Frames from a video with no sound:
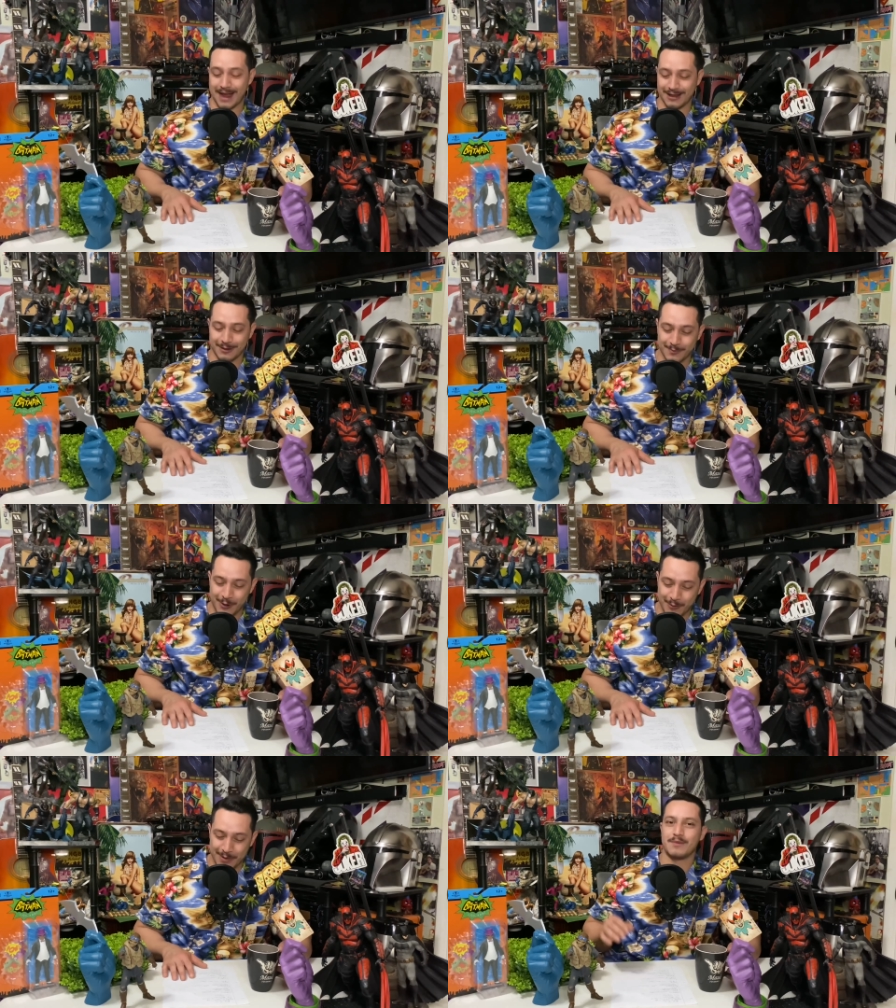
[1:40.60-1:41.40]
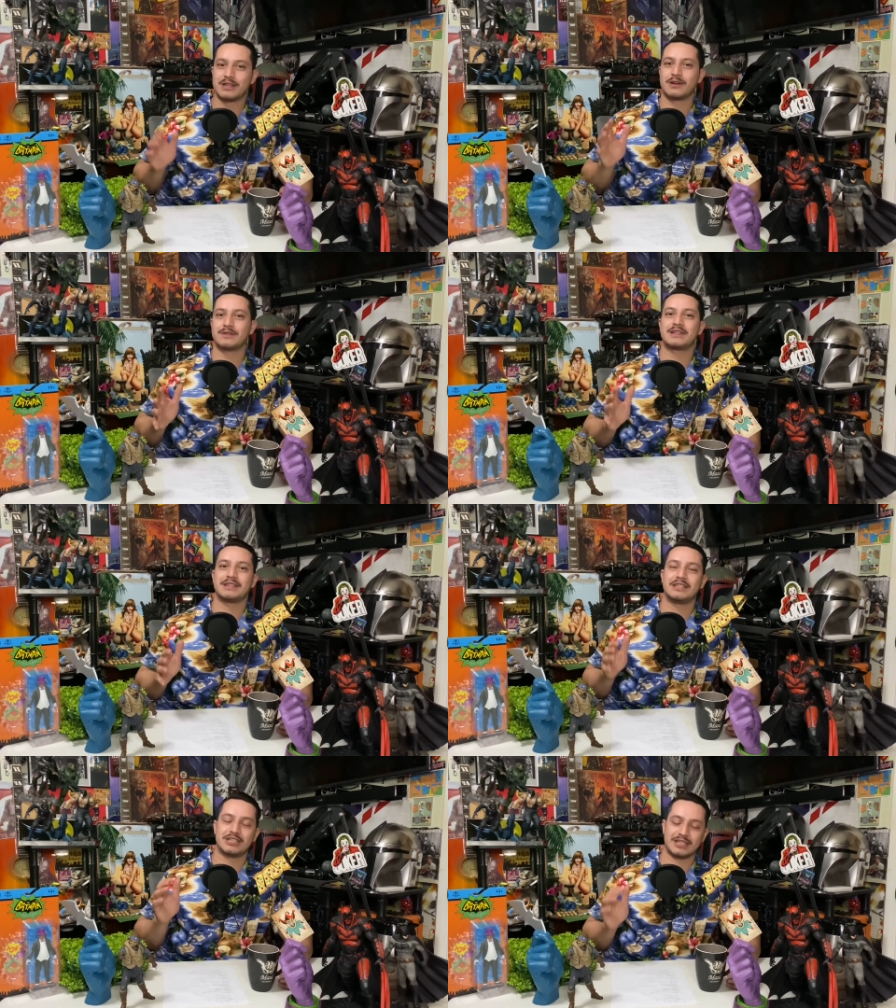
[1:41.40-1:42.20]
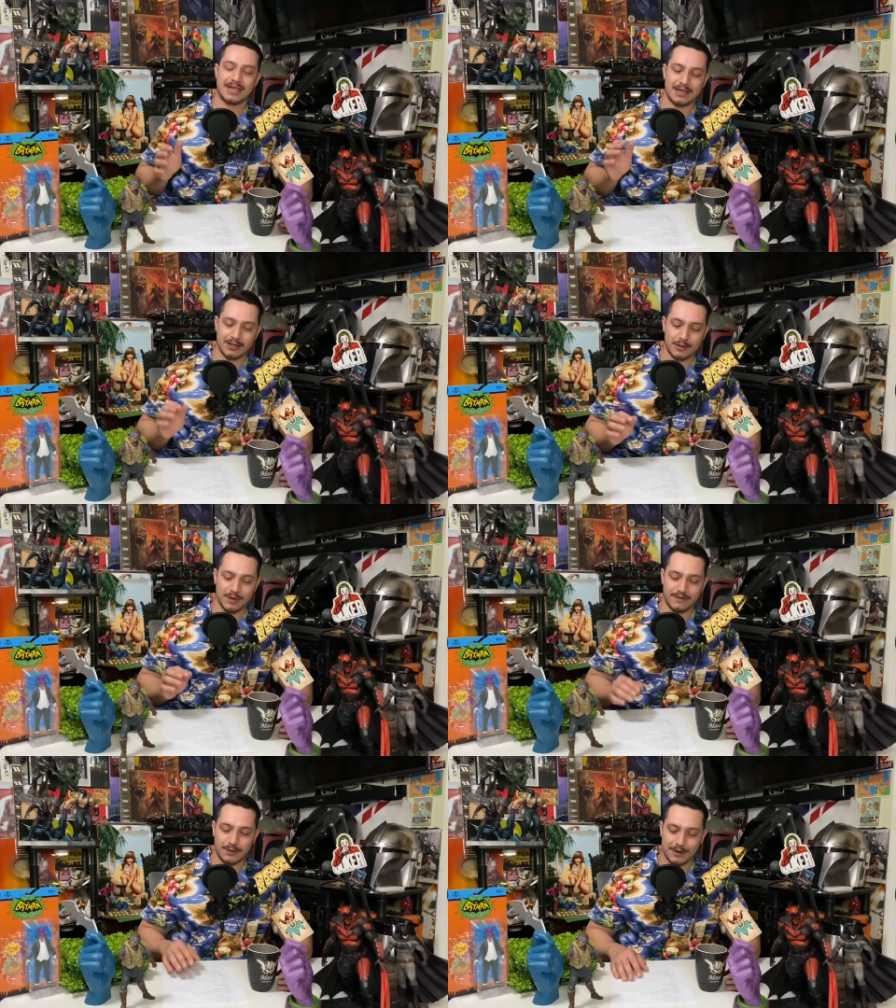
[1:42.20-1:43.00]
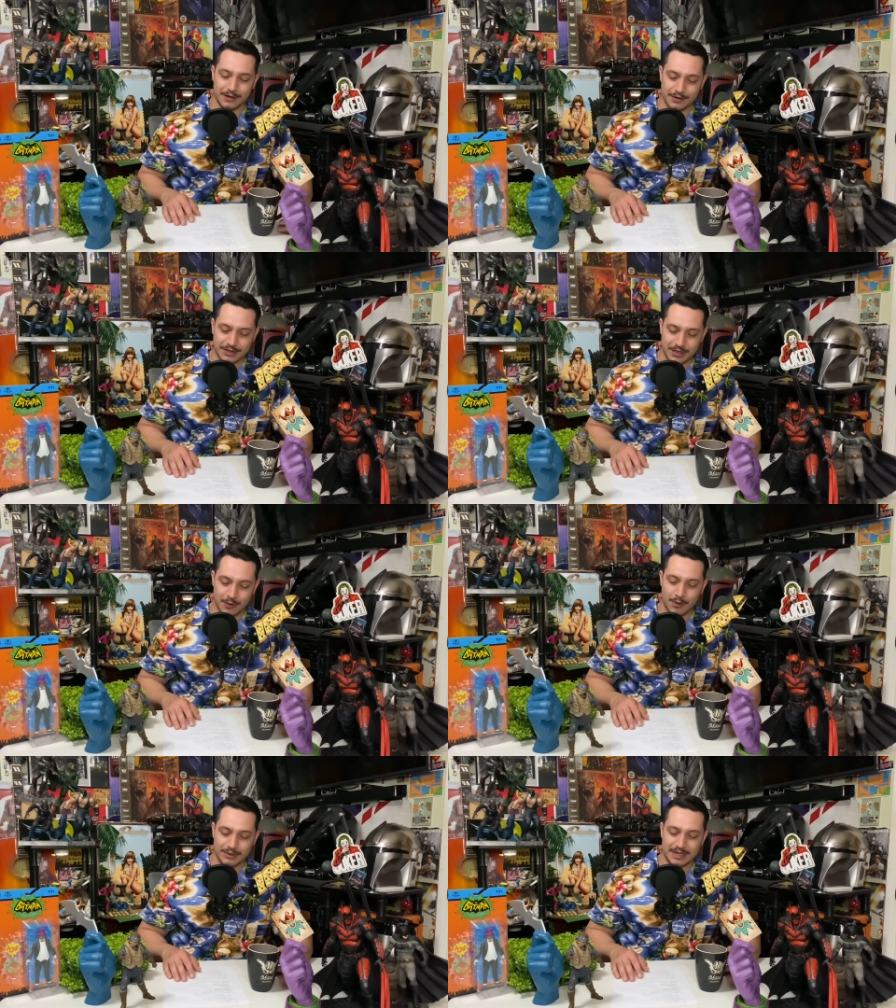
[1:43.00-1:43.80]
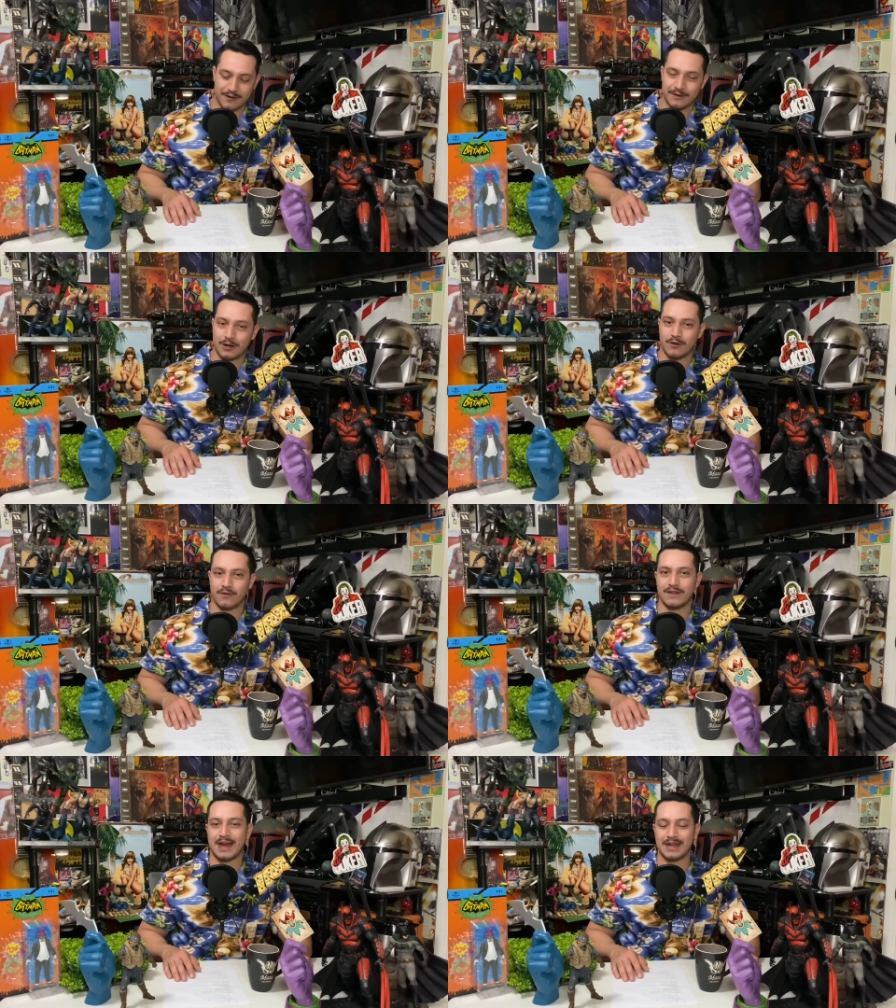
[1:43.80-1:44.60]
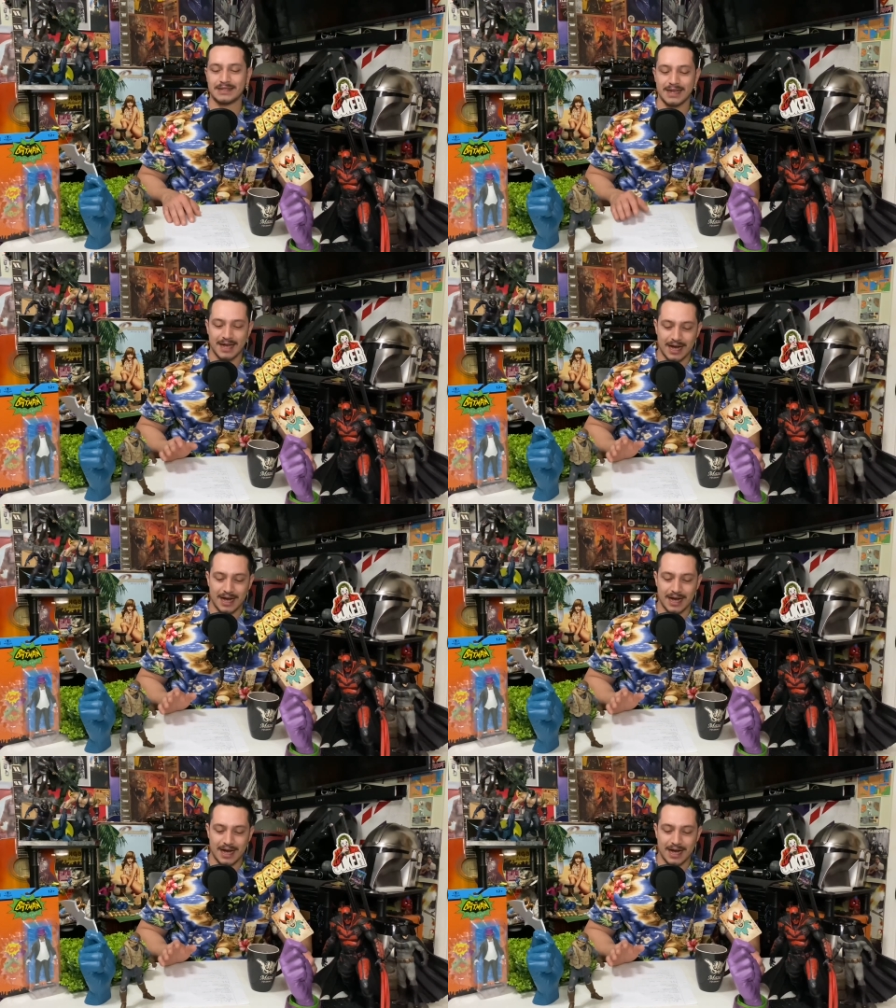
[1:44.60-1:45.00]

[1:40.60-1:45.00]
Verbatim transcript: at the moment. But it's always good to just get a little bit of toy news. So we'll definitely go over that.